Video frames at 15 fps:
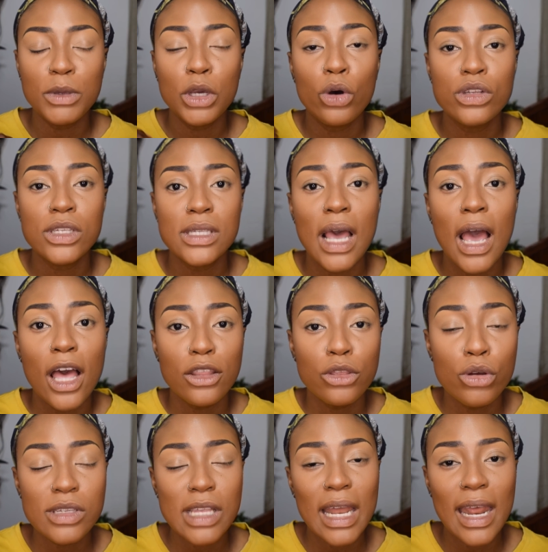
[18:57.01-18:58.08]
because
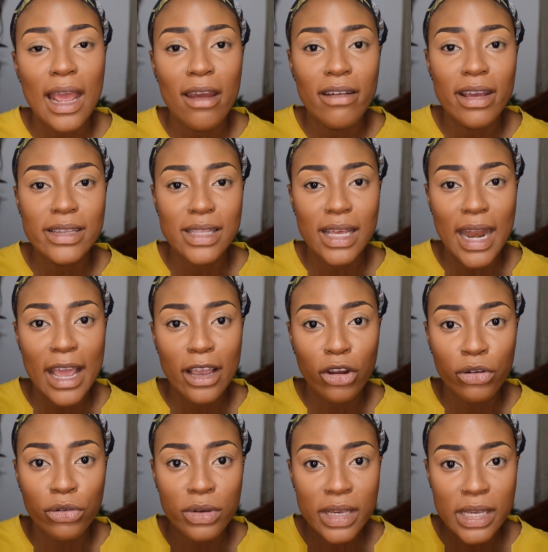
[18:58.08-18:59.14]
those are the areas that I
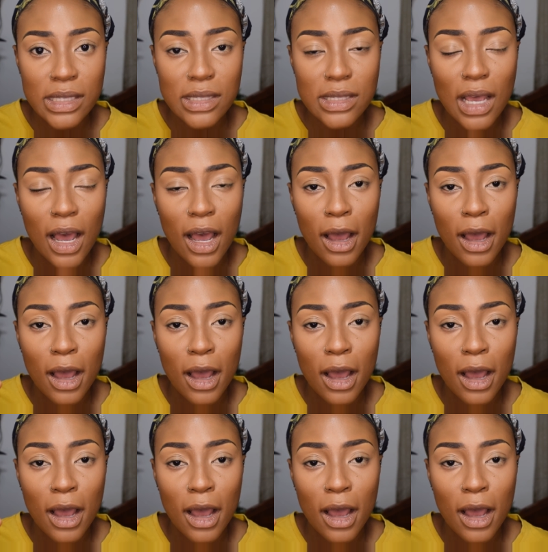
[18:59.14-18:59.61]
crease